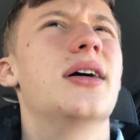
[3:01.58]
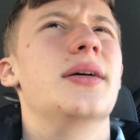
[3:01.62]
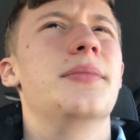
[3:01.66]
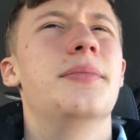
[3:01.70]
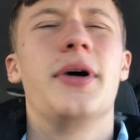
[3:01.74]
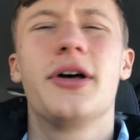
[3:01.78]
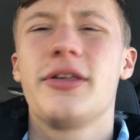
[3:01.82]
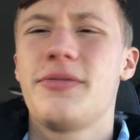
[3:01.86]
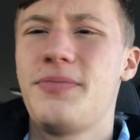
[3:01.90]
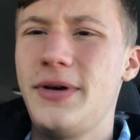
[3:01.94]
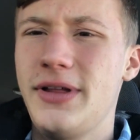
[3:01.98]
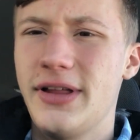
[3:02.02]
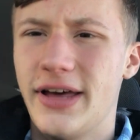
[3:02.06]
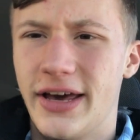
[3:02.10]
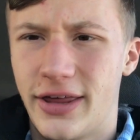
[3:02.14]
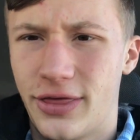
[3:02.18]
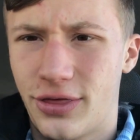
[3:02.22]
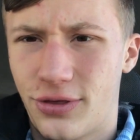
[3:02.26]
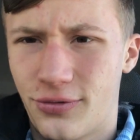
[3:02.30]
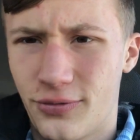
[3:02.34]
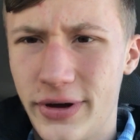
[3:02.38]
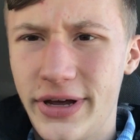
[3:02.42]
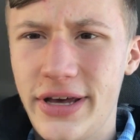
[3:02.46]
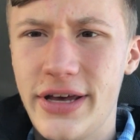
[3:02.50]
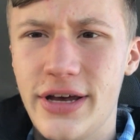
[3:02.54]
it must be like
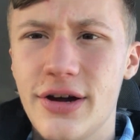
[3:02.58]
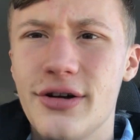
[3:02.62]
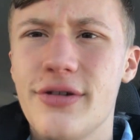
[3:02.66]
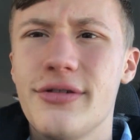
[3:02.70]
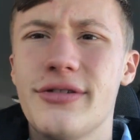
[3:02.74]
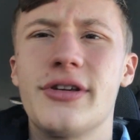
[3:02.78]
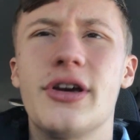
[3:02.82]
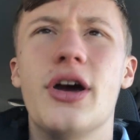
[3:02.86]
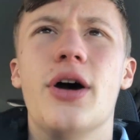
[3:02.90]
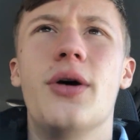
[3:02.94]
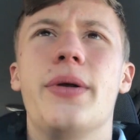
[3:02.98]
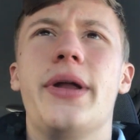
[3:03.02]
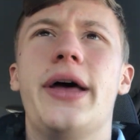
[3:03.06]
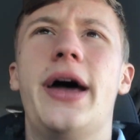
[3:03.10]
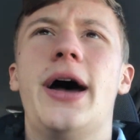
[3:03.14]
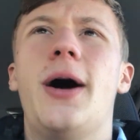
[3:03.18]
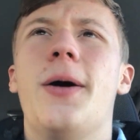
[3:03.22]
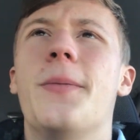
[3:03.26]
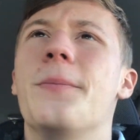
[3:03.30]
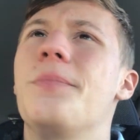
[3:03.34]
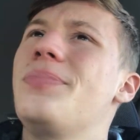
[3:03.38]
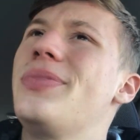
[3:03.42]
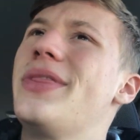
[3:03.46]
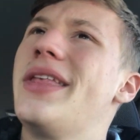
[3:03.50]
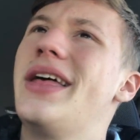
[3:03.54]
3 years ago
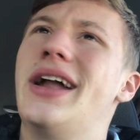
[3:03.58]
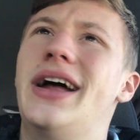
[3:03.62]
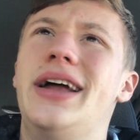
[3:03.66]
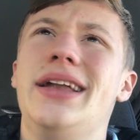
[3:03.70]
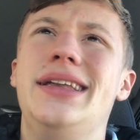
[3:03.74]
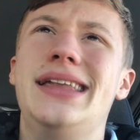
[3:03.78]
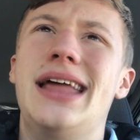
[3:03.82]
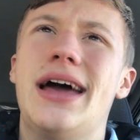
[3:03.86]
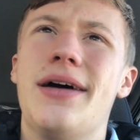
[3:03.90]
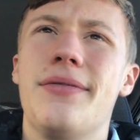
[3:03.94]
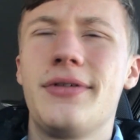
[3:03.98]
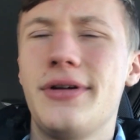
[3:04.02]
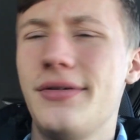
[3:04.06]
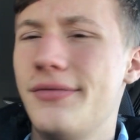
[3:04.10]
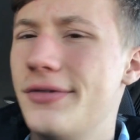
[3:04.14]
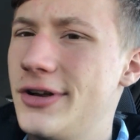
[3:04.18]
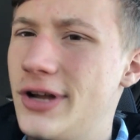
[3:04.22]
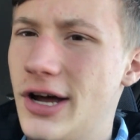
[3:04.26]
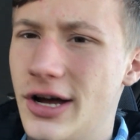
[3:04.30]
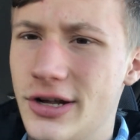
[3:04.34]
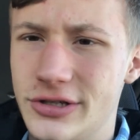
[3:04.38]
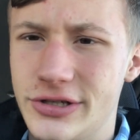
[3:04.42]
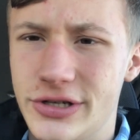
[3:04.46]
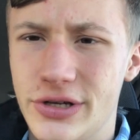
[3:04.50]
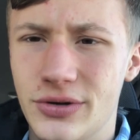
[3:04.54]
now, and I never even
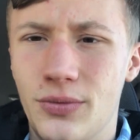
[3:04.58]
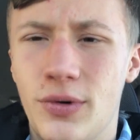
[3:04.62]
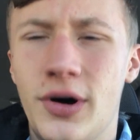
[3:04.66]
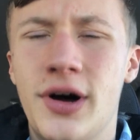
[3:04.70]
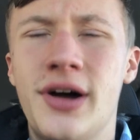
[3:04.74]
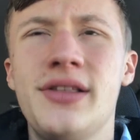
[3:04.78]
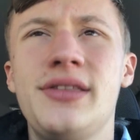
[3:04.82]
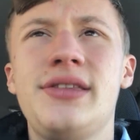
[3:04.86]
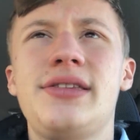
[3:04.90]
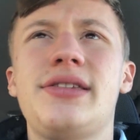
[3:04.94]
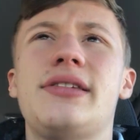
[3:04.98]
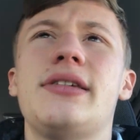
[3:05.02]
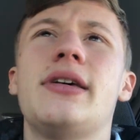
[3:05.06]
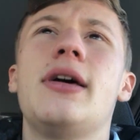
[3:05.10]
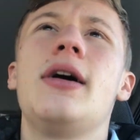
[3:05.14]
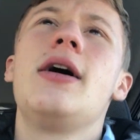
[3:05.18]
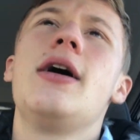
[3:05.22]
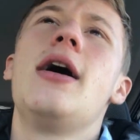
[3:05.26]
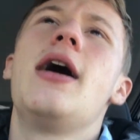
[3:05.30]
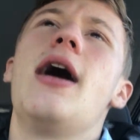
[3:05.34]
touched it once.